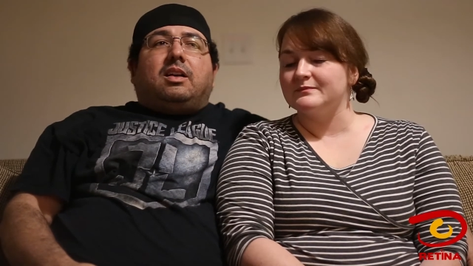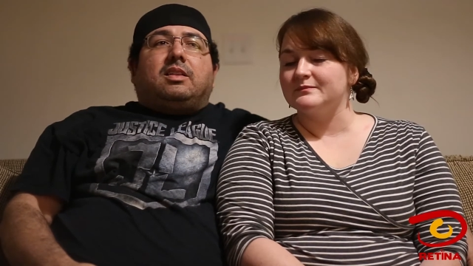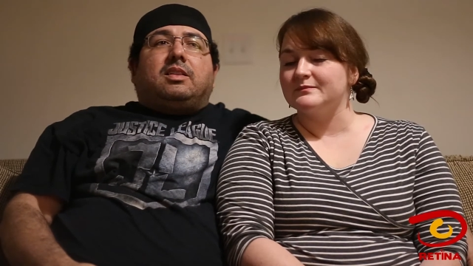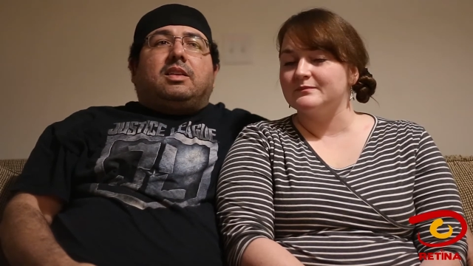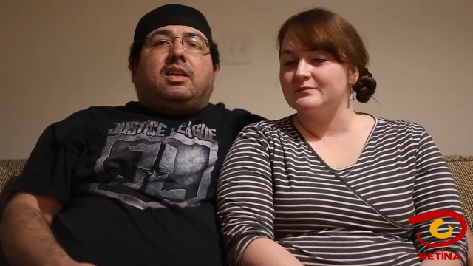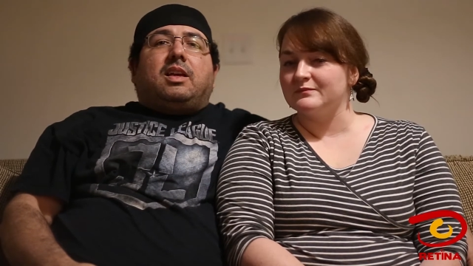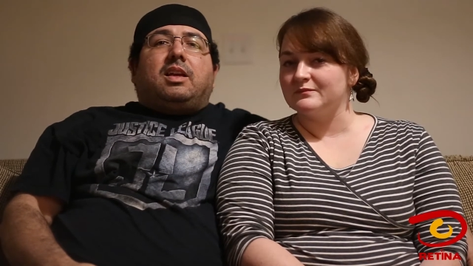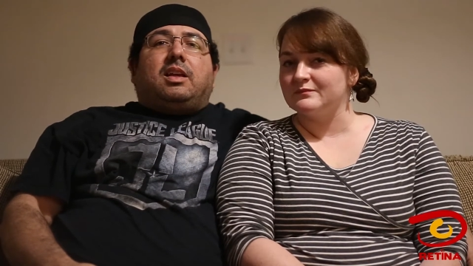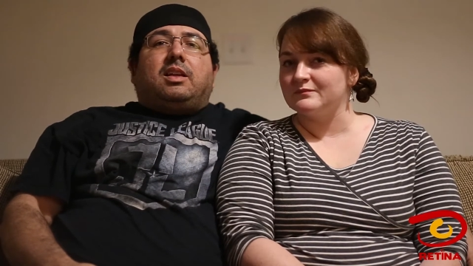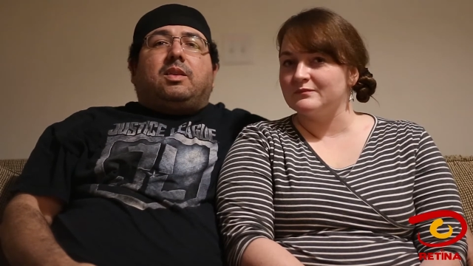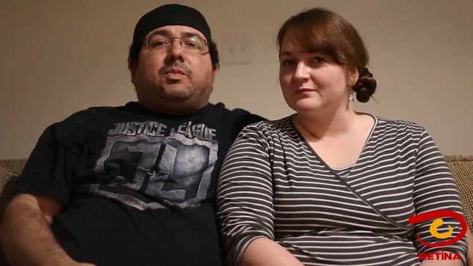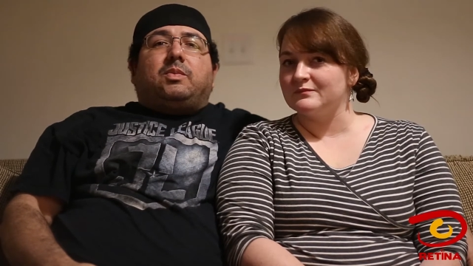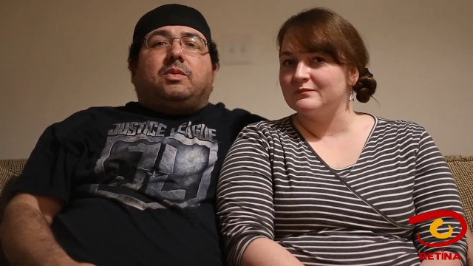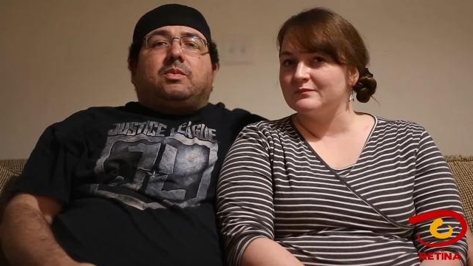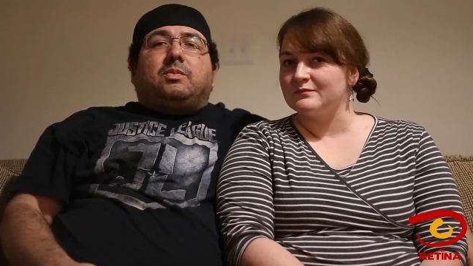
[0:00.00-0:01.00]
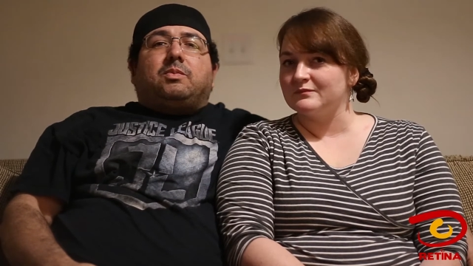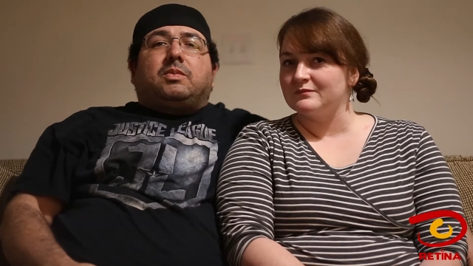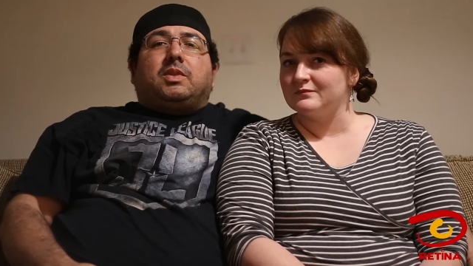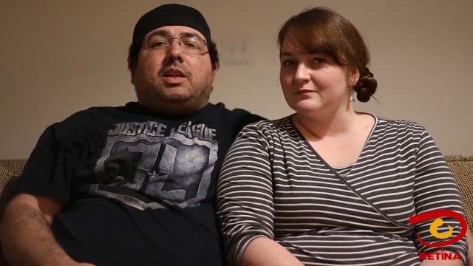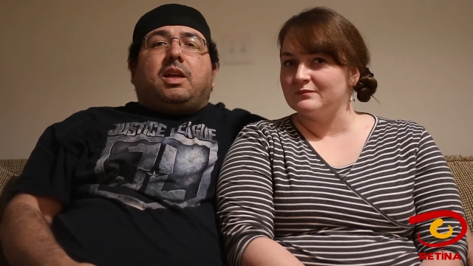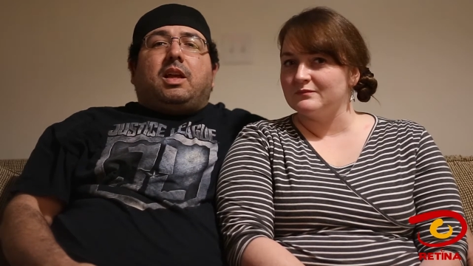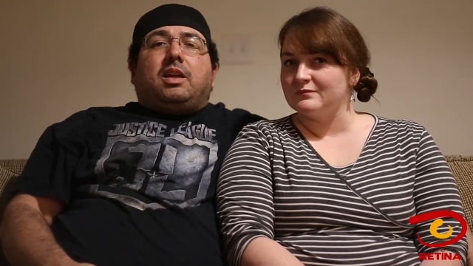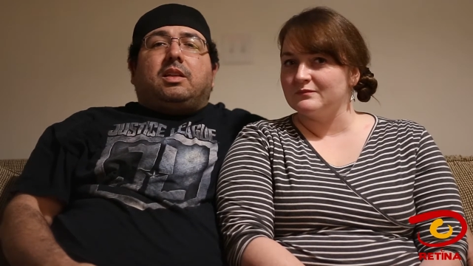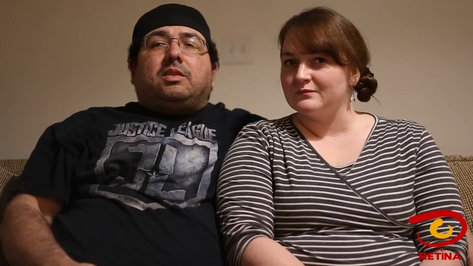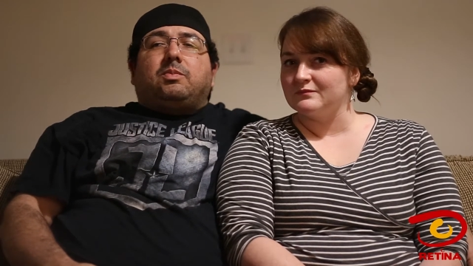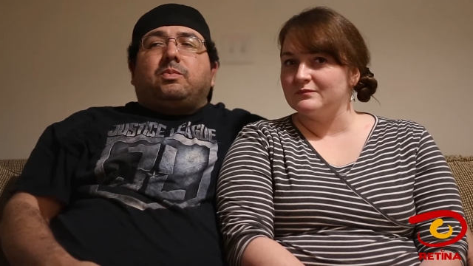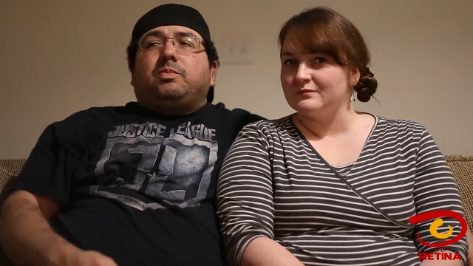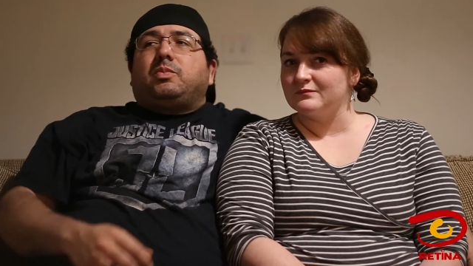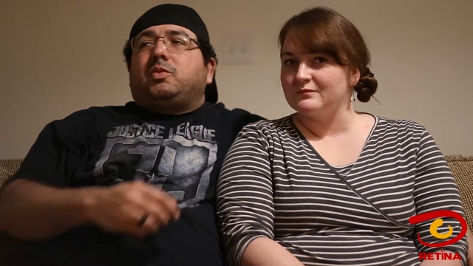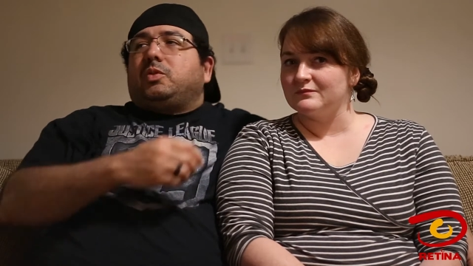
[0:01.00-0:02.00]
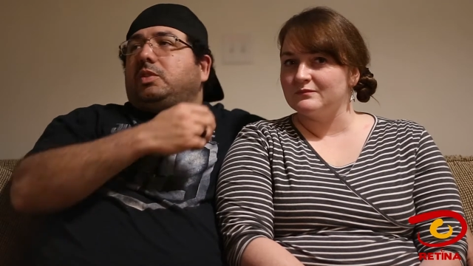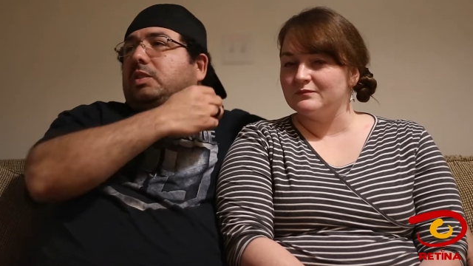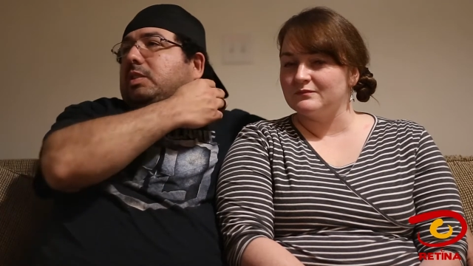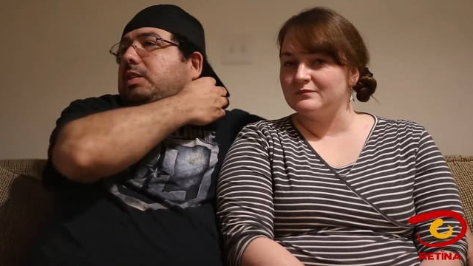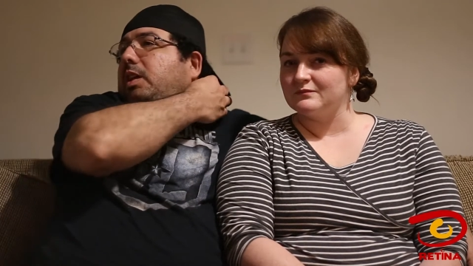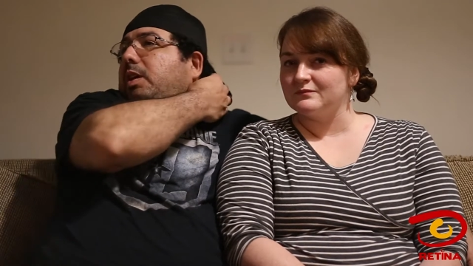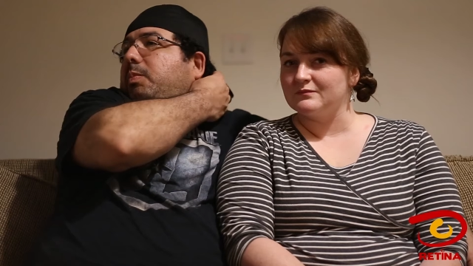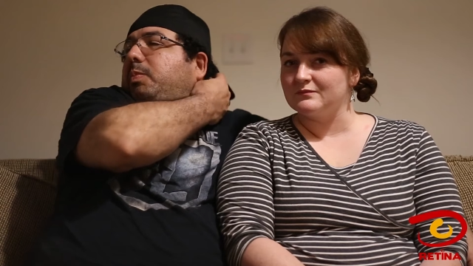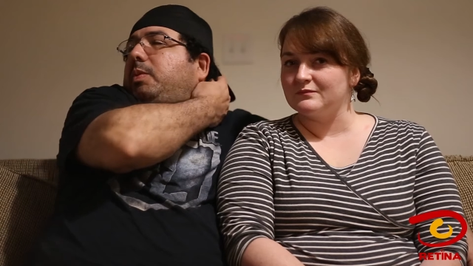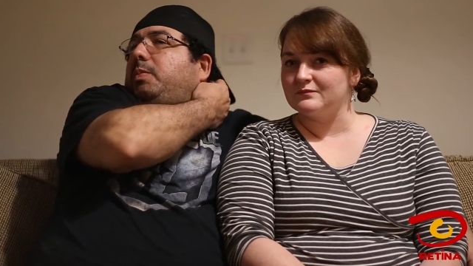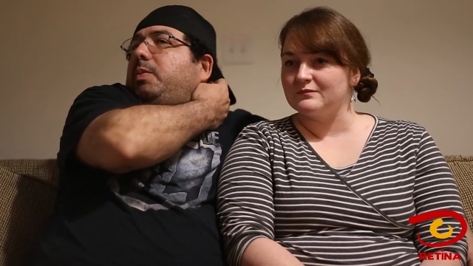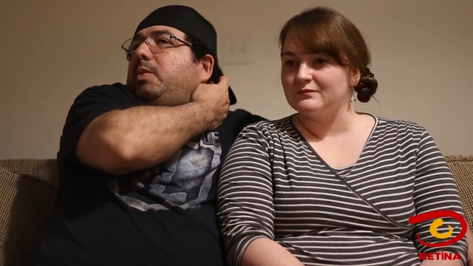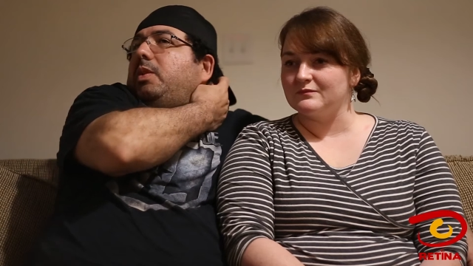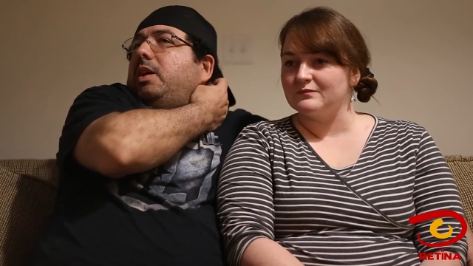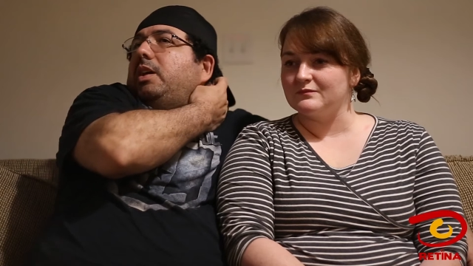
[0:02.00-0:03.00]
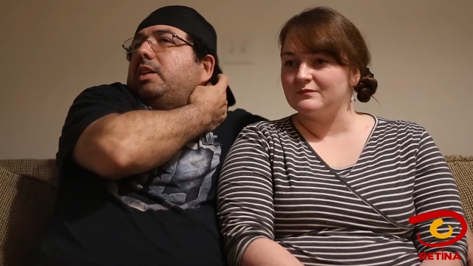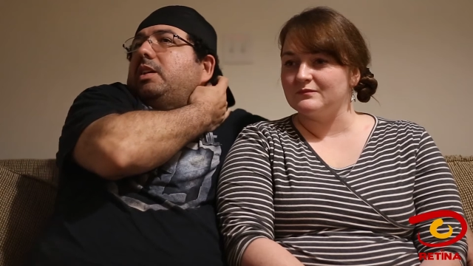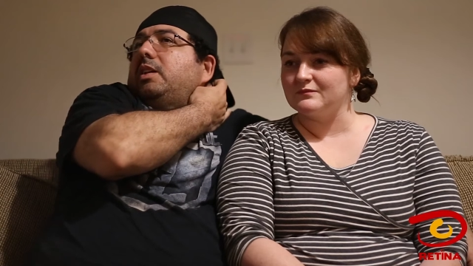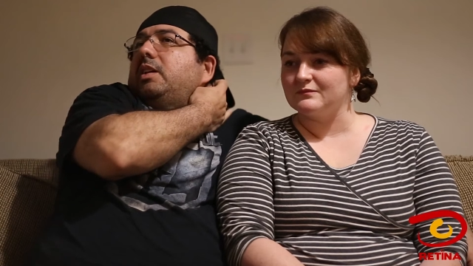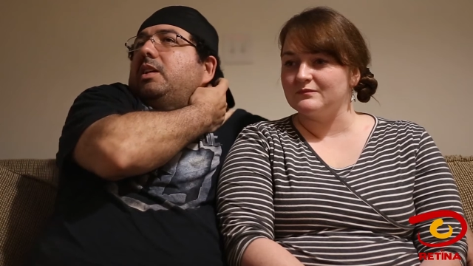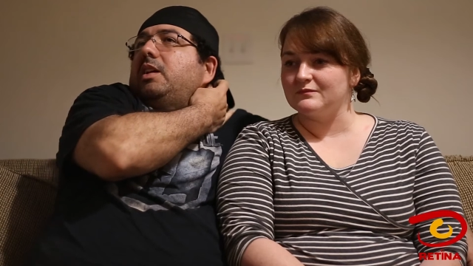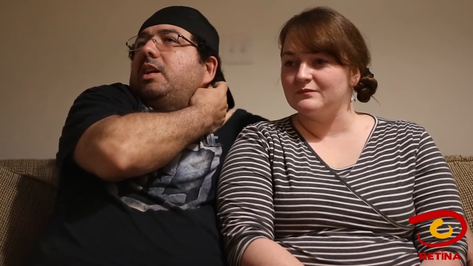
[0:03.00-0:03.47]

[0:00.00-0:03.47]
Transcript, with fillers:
Speaker 1: They hate to this day people like